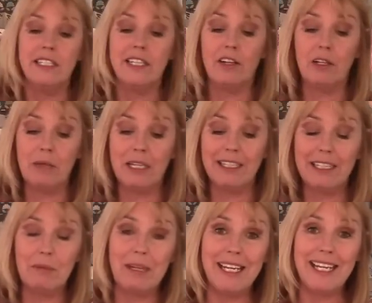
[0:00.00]
so it'll be a
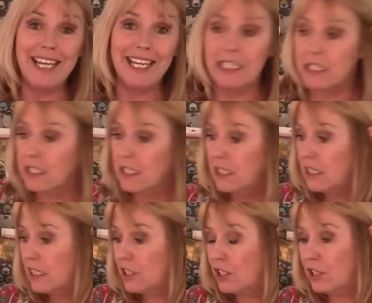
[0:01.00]
little bit late
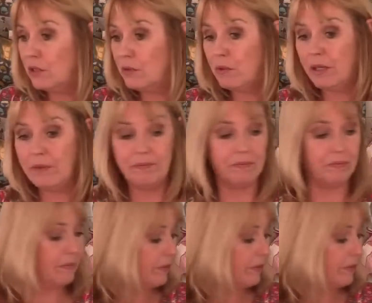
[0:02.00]
to um,